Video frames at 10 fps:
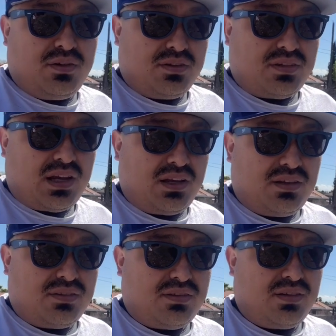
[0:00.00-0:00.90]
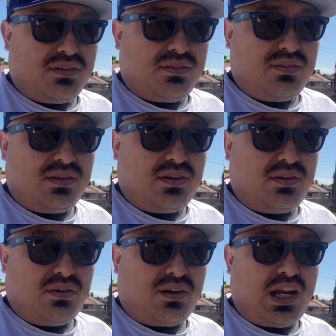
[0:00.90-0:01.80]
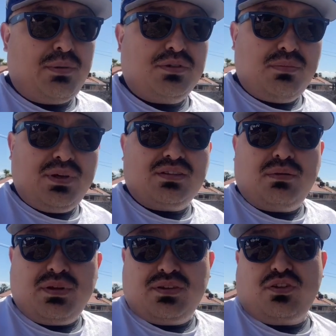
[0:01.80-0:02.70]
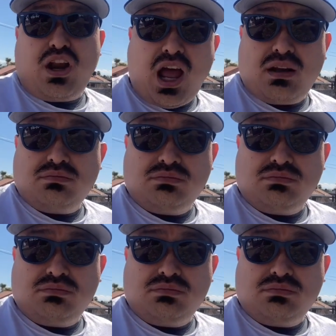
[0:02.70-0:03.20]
and it's they're claiming to be somebody that they're not.